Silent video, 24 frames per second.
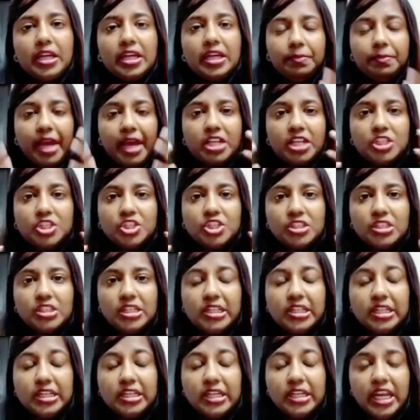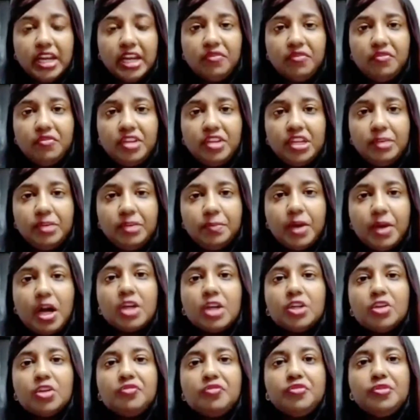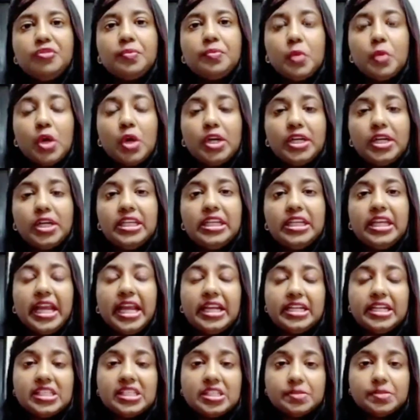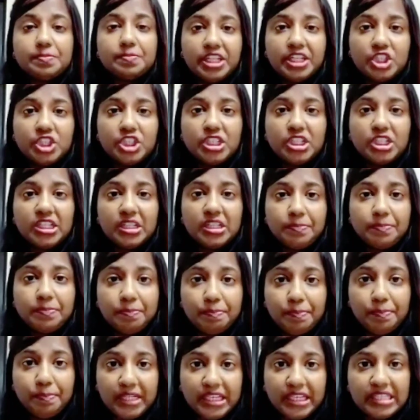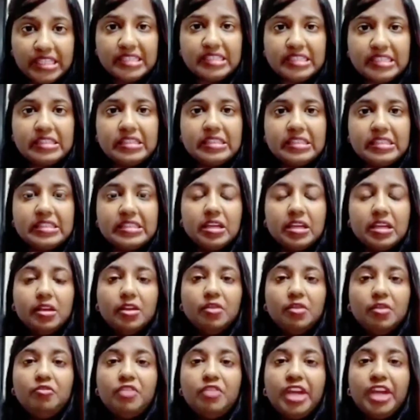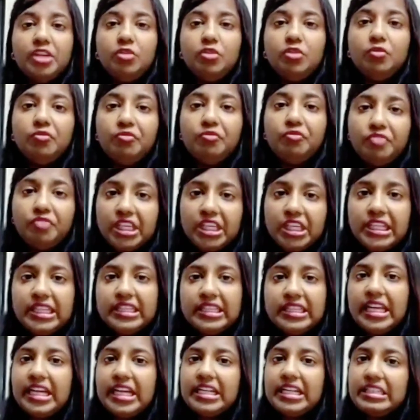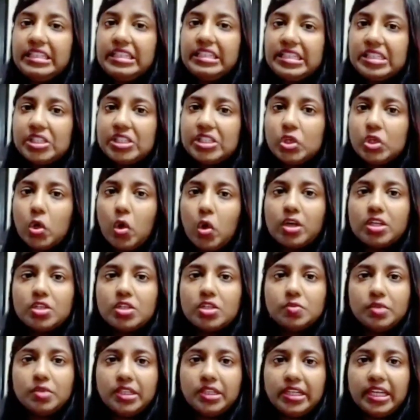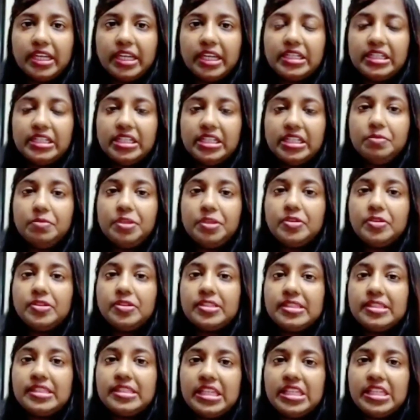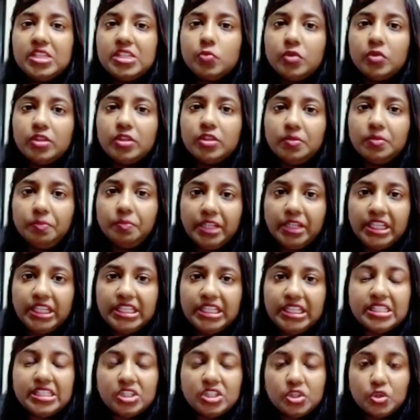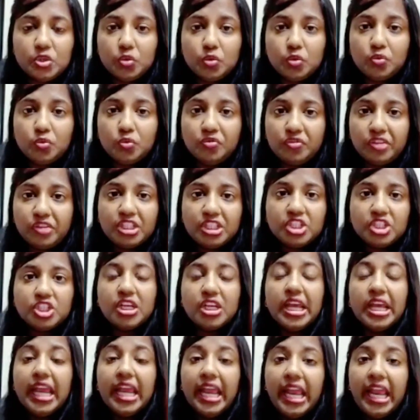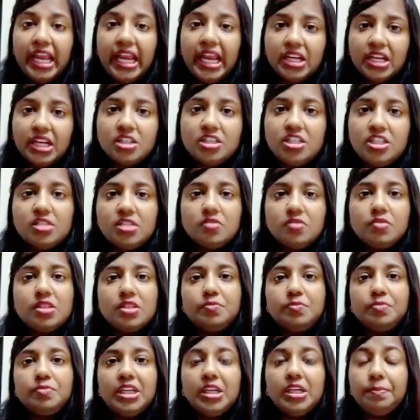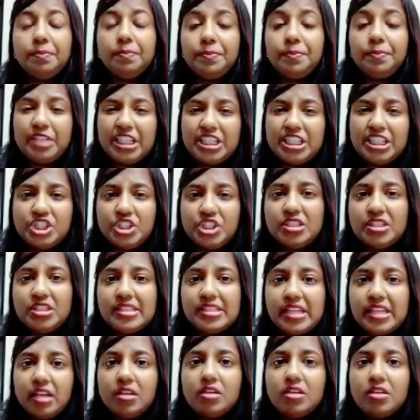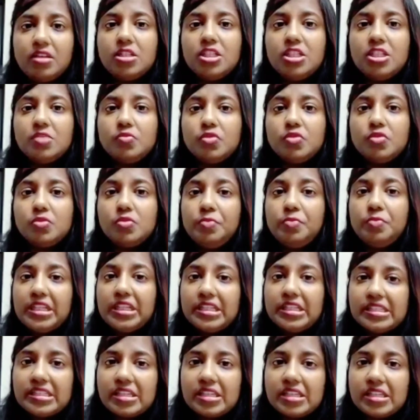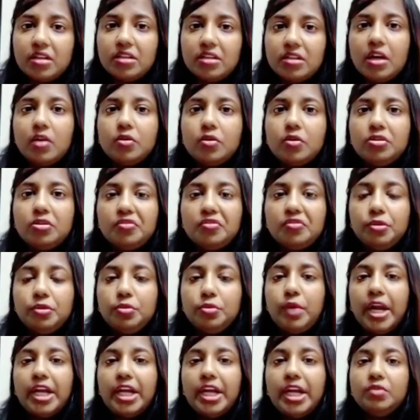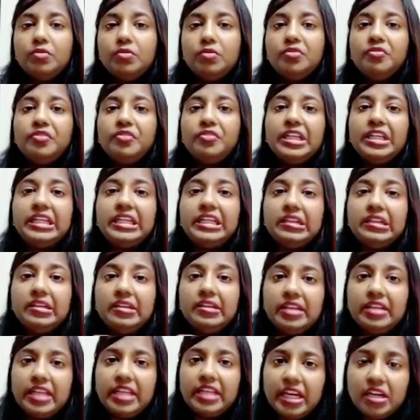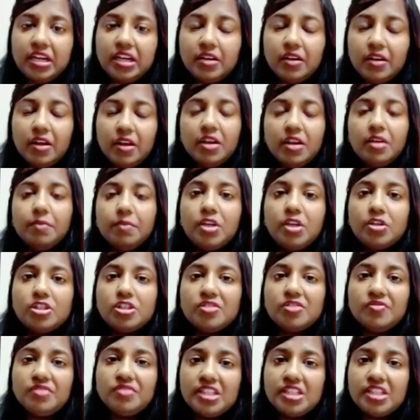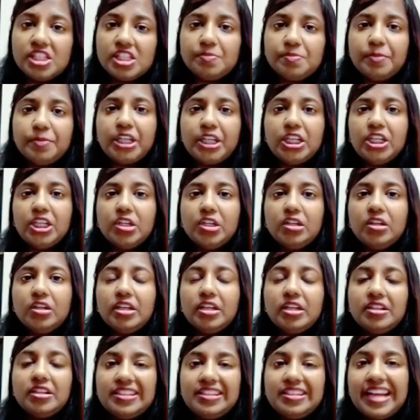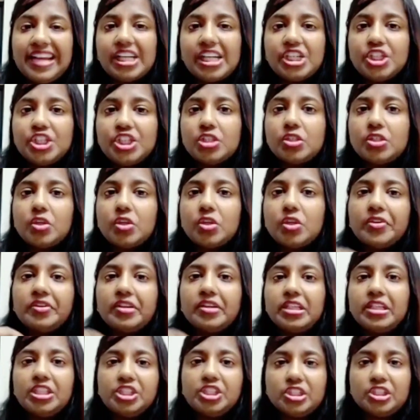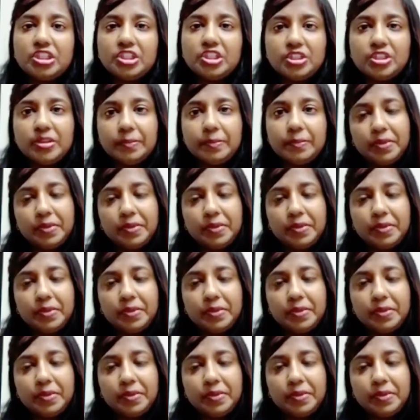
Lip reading: Imagine it in every part of your body and especially places where you feel that these cords were connecting, because these were the places through which energy was being precious, energy was being sucked out of you, and you were feeling drained because of this particular interaction or relationship.